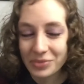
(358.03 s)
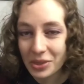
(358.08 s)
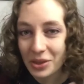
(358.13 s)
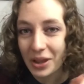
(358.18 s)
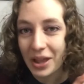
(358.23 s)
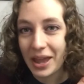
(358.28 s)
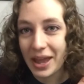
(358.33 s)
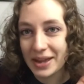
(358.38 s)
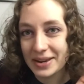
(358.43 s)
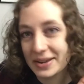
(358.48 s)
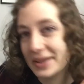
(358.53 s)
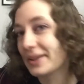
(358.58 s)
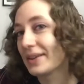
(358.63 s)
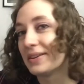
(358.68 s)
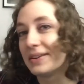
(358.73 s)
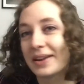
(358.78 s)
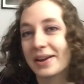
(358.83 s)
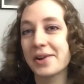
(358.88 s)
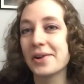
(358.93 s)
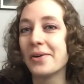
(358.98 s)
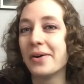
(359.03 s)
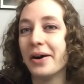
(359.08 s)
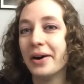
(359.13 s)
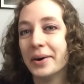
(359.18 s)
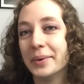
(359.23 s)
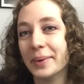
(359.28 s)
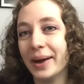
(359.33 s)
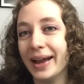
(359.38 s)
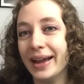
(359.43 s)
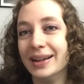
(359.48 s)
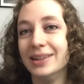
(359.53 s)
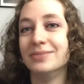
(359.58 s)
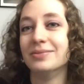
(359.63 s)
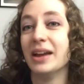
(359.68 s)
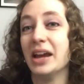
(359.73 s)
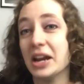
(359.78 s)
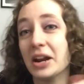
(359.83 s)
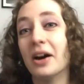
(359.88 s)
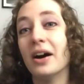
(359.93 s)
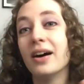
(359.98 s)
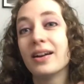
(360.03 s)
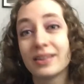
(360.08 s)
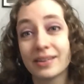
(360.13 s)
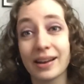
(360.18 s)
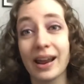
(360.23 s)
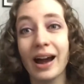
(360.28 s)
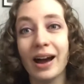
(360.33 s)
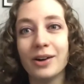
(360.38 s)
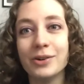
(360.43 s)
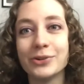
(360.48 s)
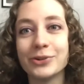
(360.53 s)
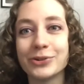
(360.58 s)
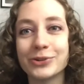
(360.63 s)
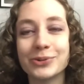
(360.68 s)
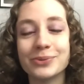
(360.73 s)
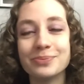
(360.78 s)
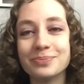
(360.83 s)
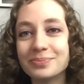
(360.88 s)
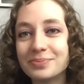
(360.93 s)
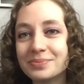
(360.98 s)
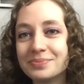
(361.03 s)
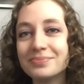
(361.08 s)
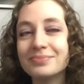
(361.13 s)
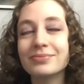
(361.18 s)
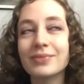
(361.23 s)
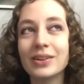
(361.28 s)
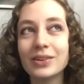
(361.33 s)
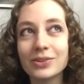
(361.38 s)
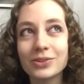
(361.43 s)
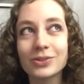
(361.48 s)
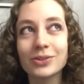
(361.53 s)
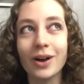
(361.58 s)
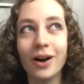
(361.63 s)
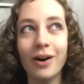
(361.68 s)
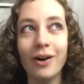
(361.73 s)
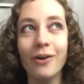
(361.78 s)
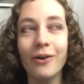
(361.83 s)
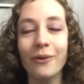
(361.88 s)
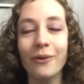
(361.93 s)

and in a narrow hallway in a haunted house. So